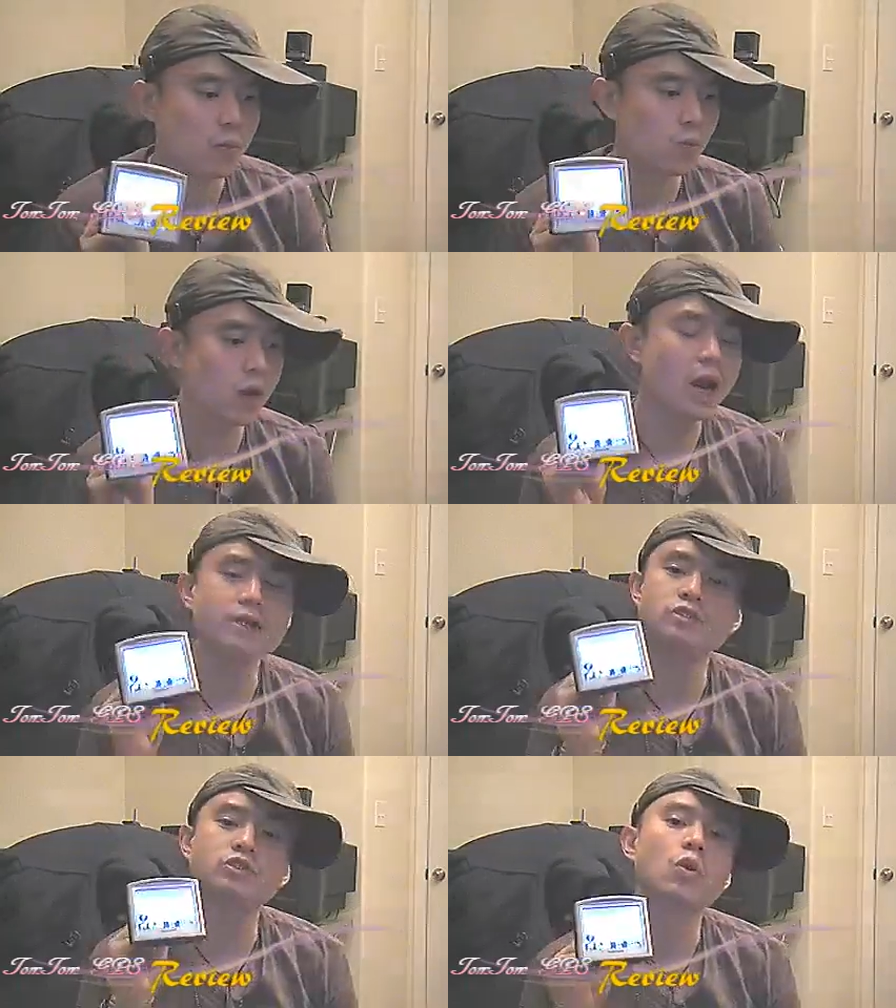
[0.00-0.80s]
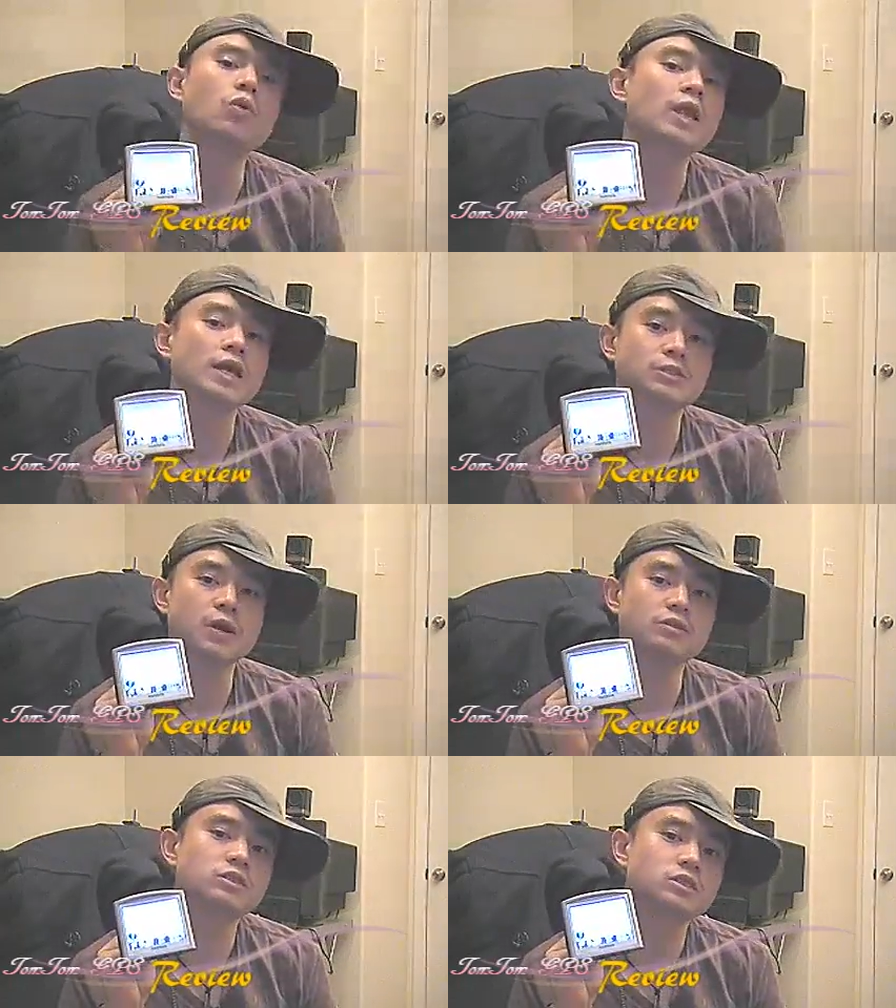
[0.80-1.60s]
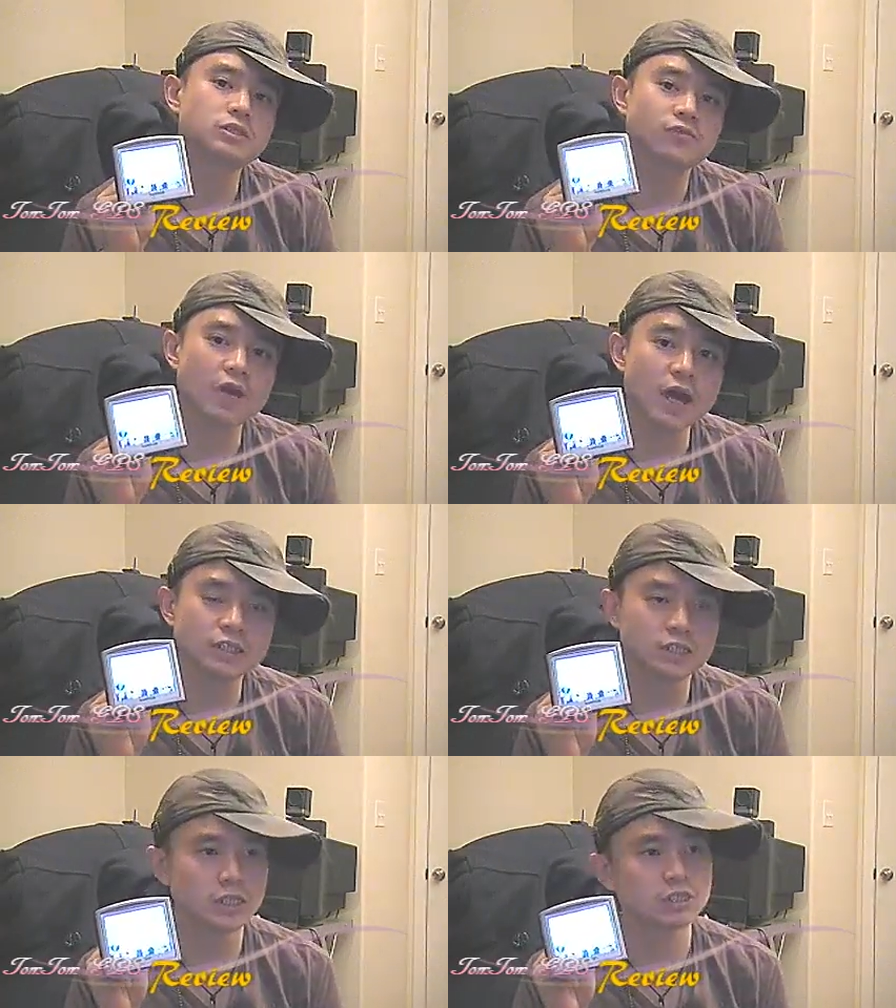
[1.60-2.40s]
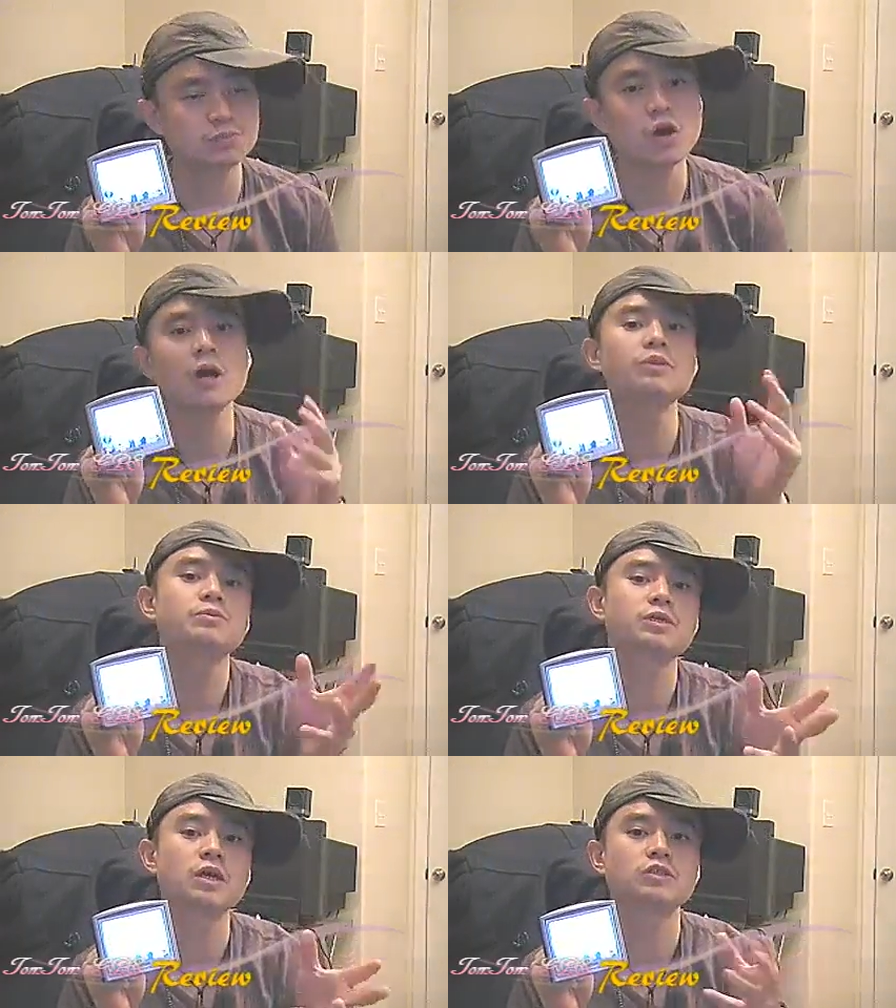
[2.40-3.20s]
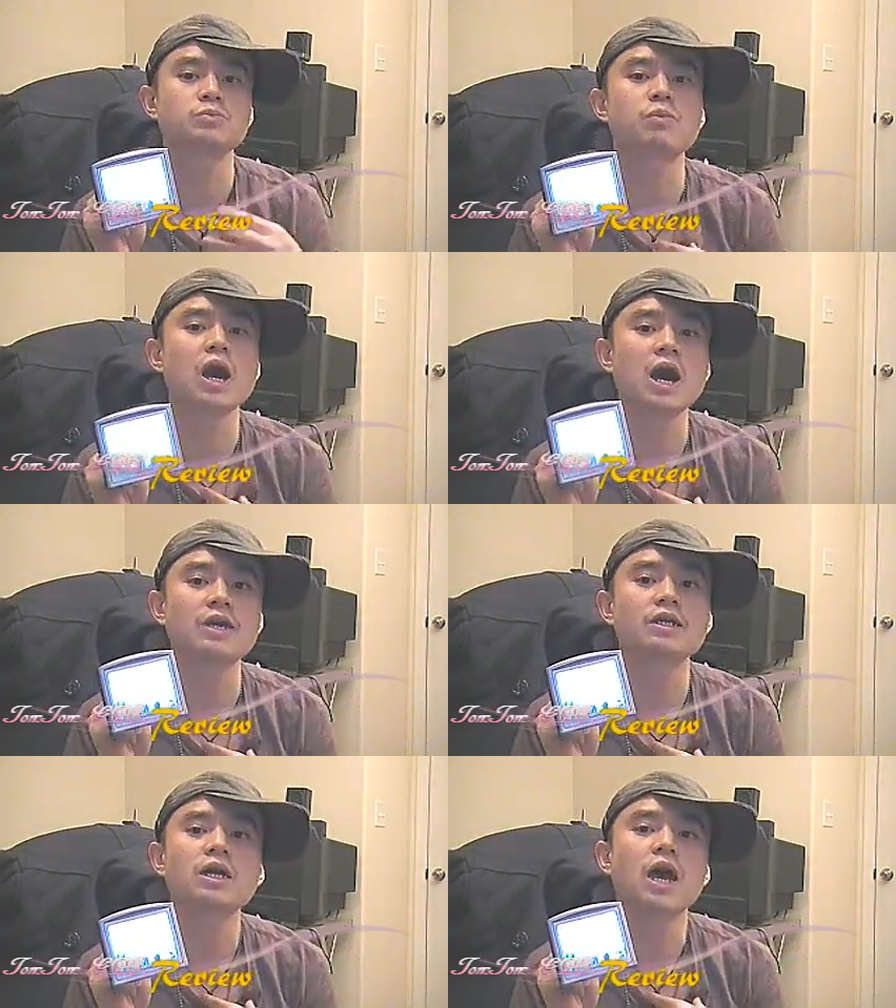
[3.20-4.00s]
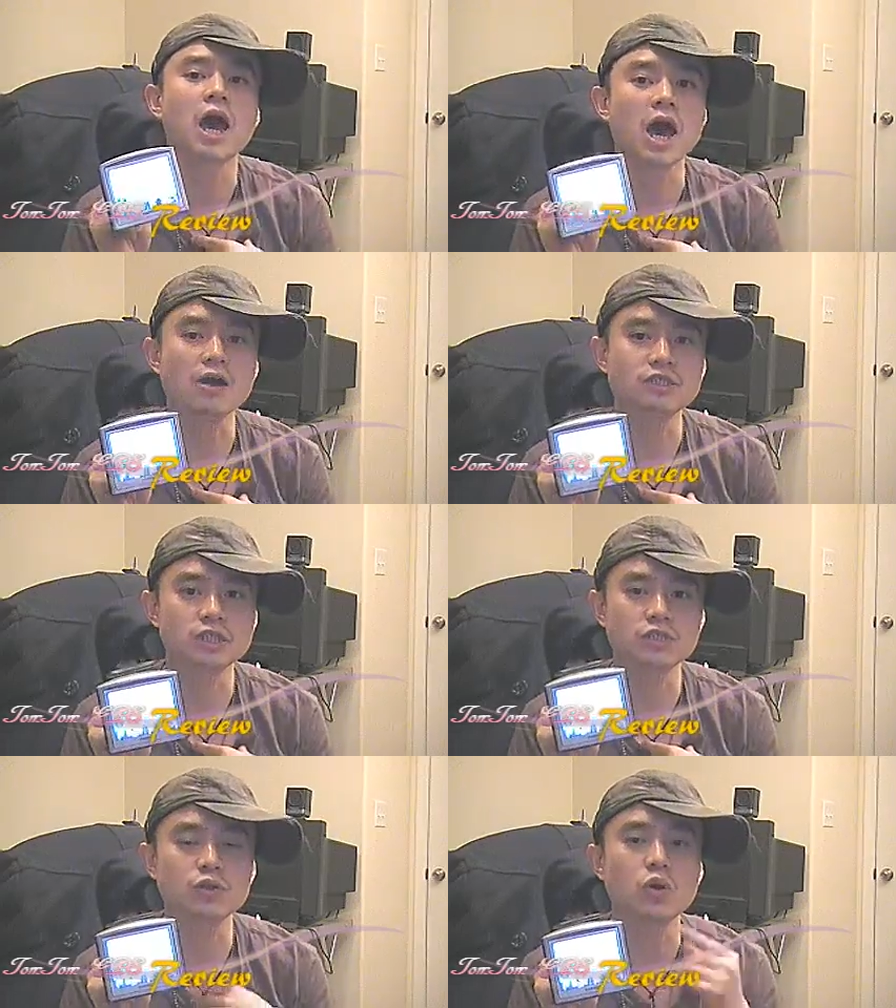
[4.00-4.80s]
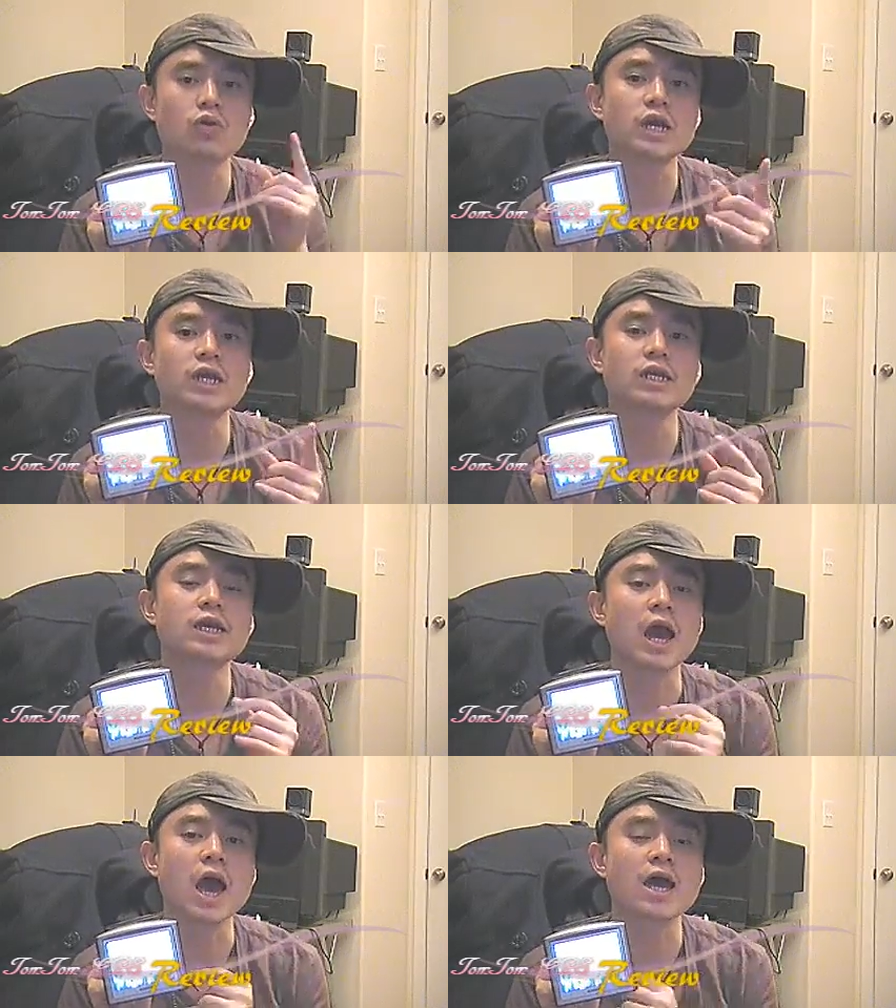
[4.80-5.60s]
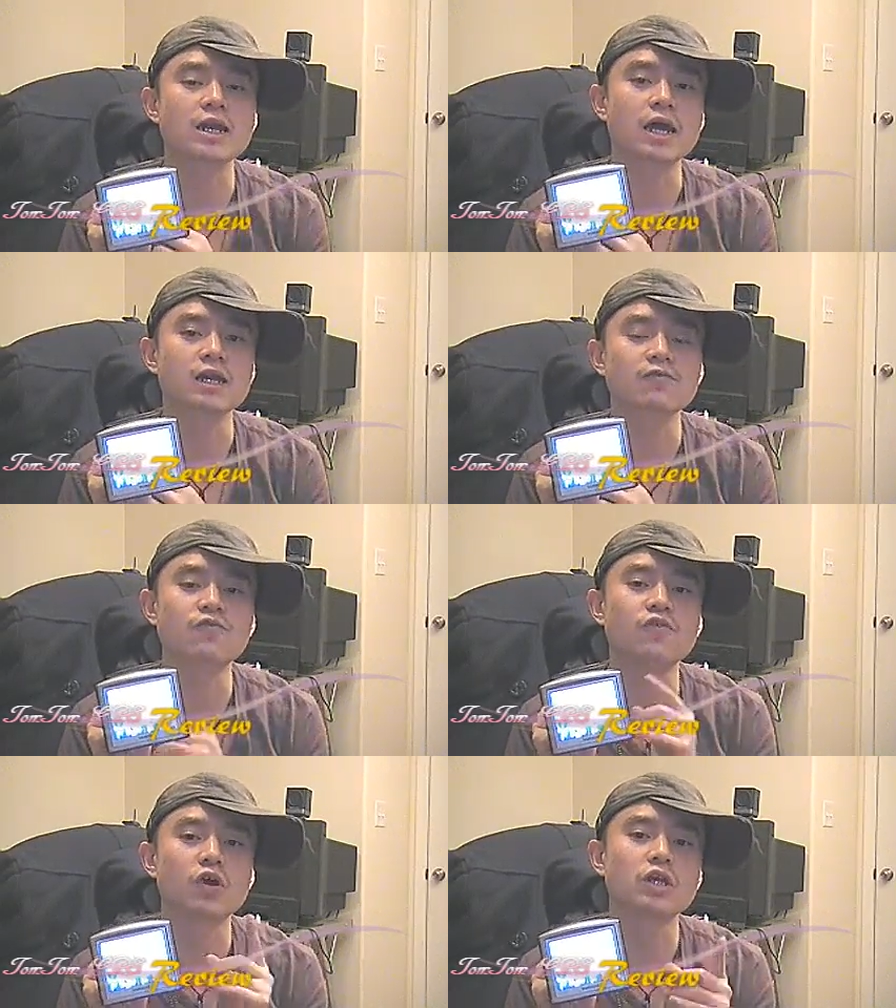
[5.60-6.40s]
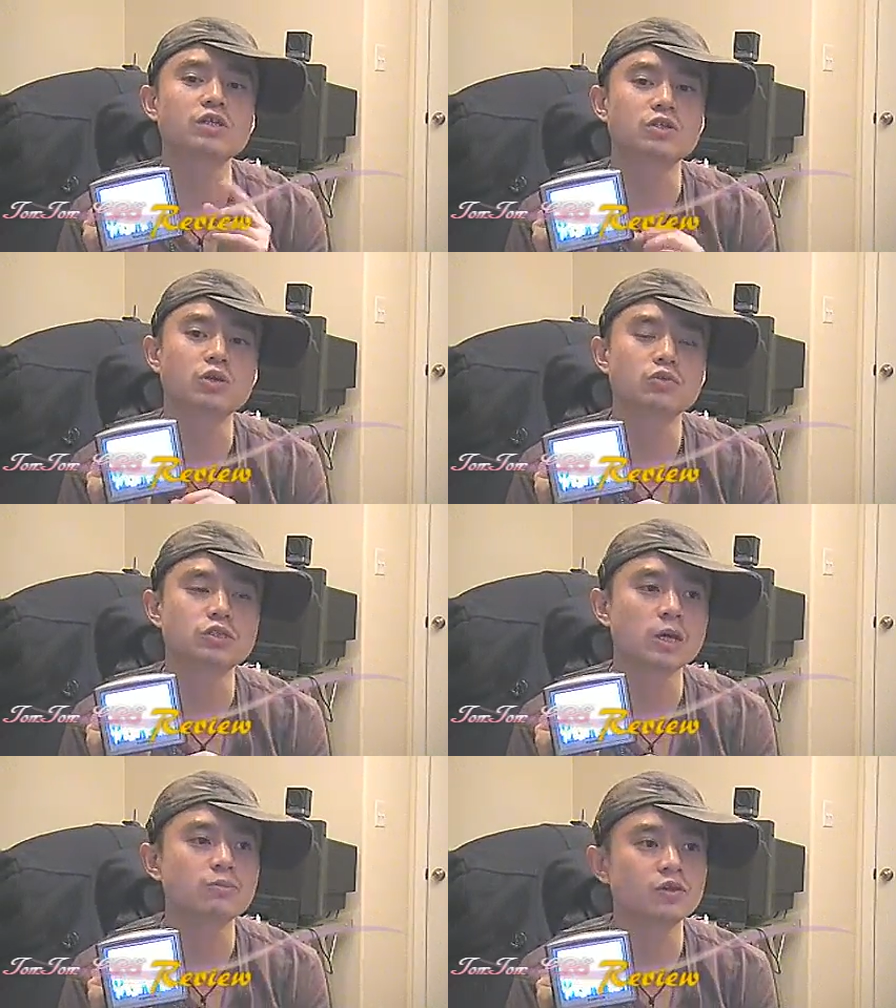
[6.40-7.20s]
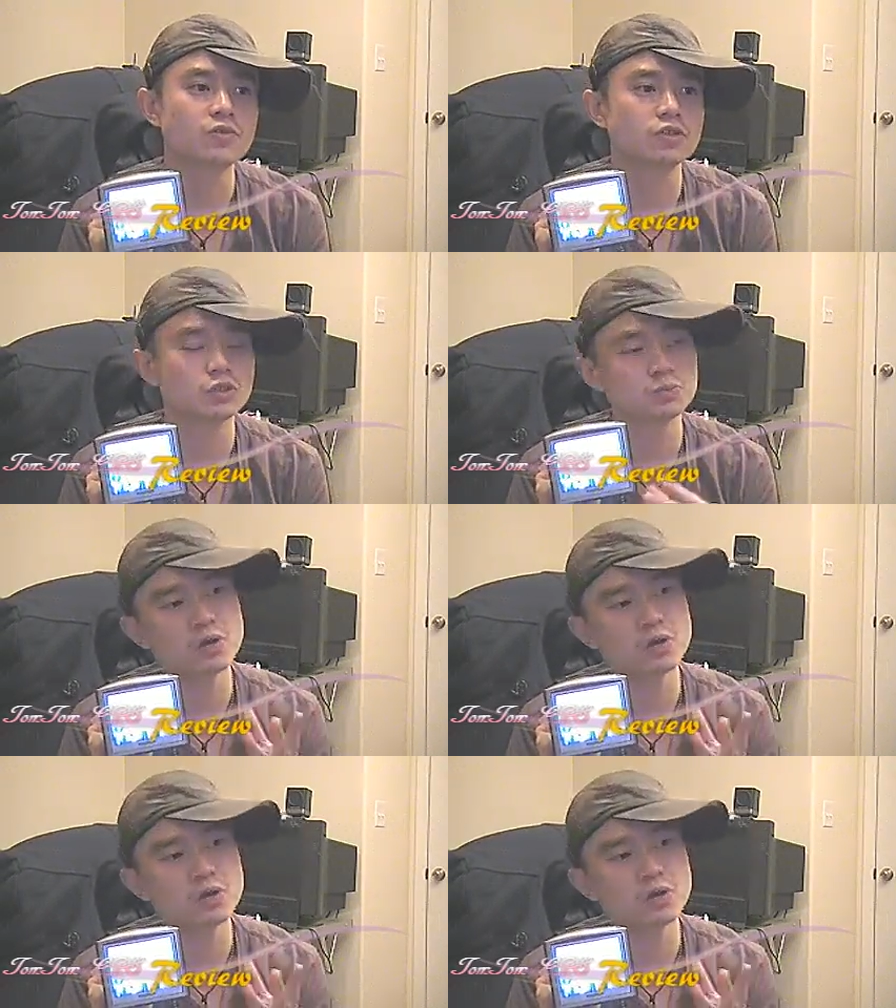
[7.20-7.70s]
what I don't like about this device is probably because my house is actually locating at a very new subdivision,